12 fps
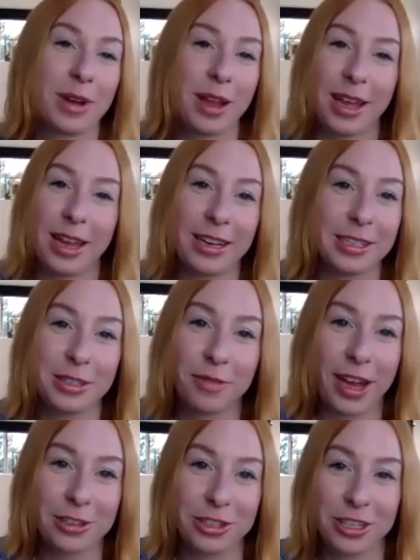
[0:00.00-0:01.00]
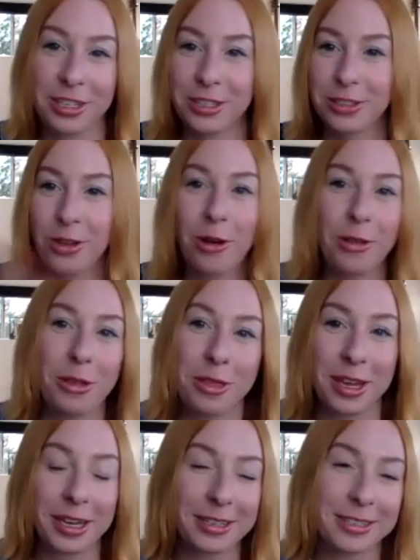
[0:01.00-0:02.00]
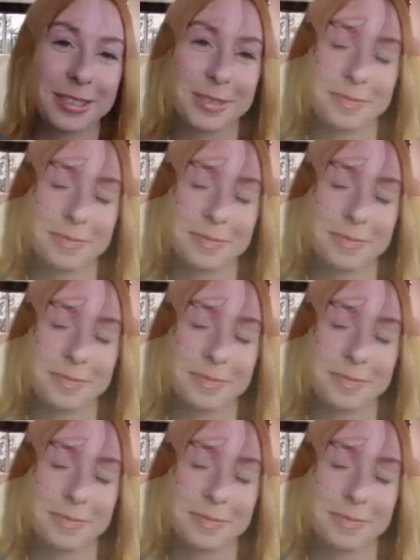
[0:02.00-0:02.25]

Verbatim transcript: and it's fashion. It's all the things.